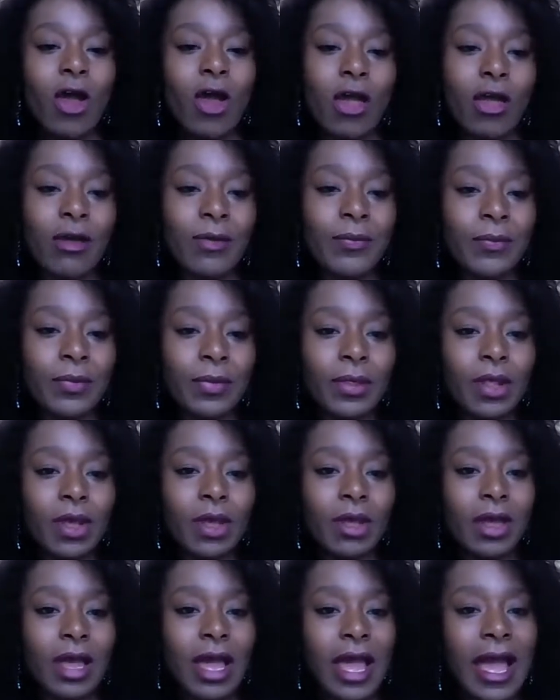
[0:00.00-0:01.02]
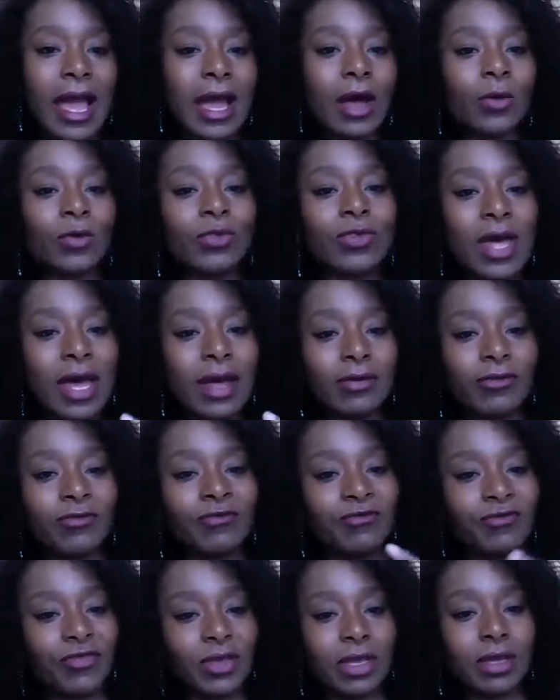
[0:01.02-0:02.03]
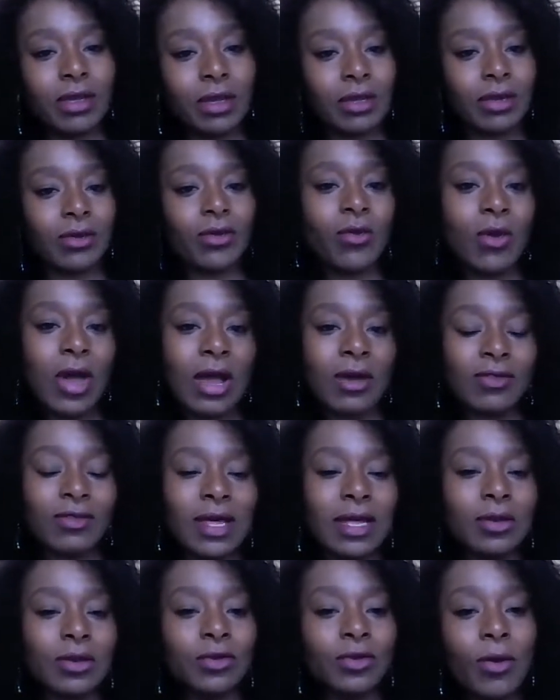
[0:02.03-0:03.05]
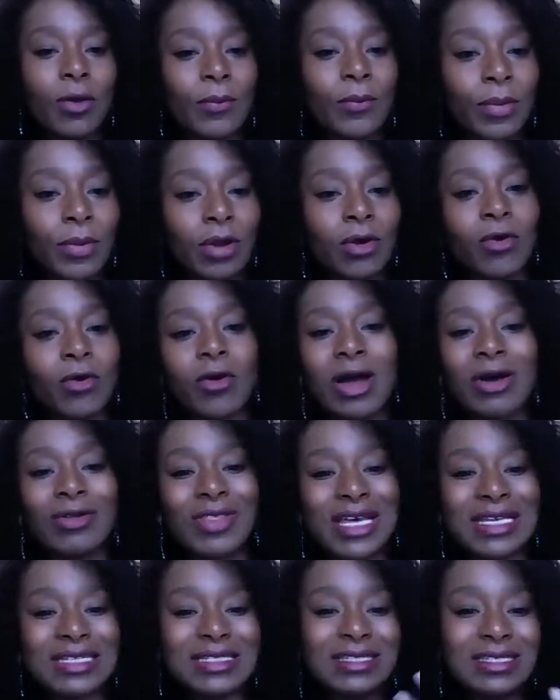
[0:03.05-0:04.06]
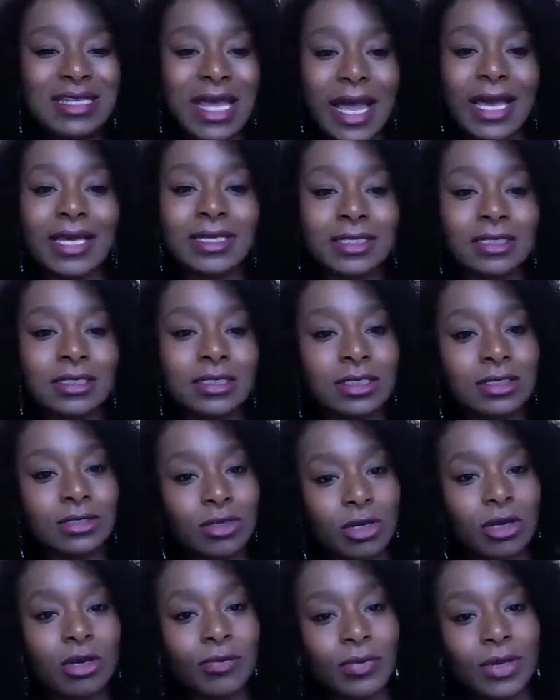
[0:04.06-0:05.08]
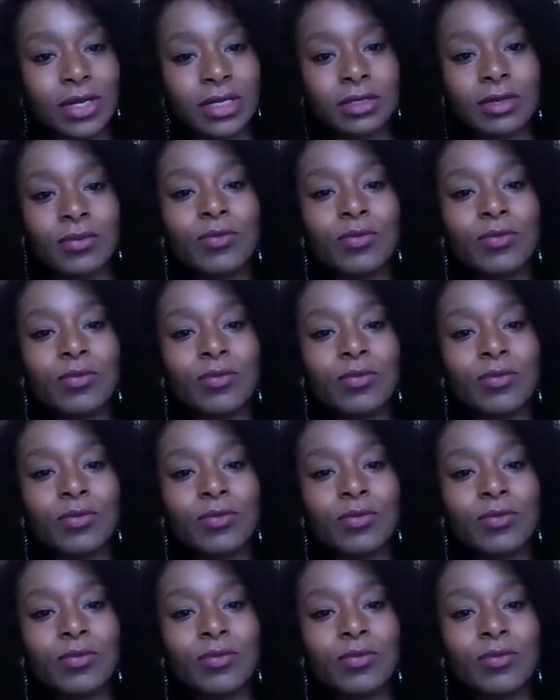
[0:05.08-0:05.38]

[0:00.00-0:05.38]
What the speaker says: how that figure or how that number or how that size is determined.